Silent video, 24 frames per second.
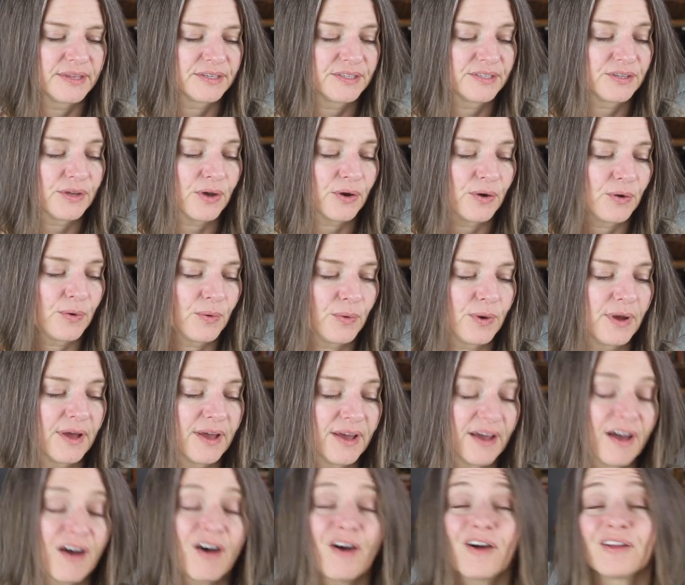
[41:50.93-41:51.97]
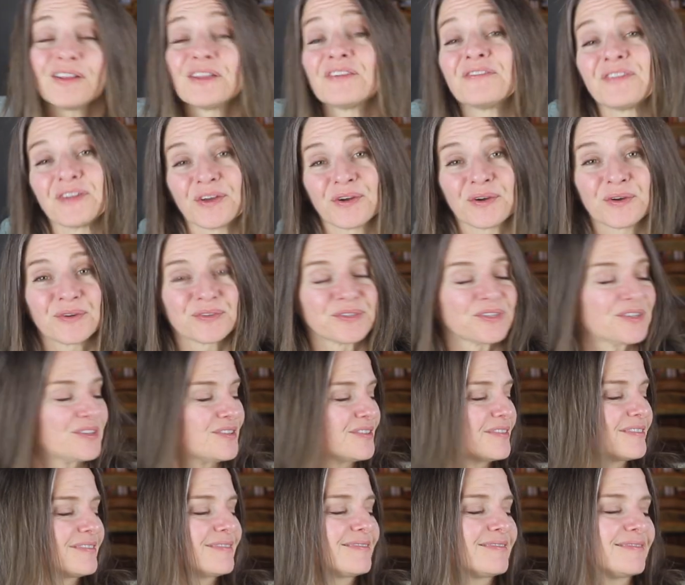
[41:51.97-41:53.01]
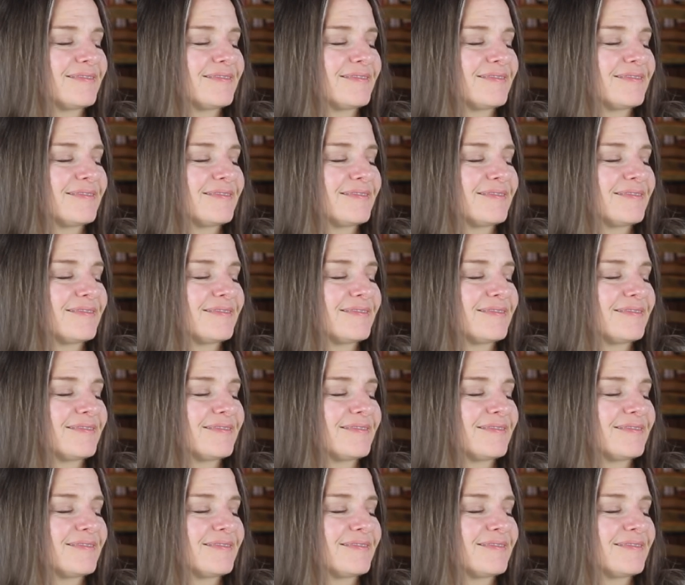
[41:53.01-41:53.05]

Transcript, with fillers: So all of those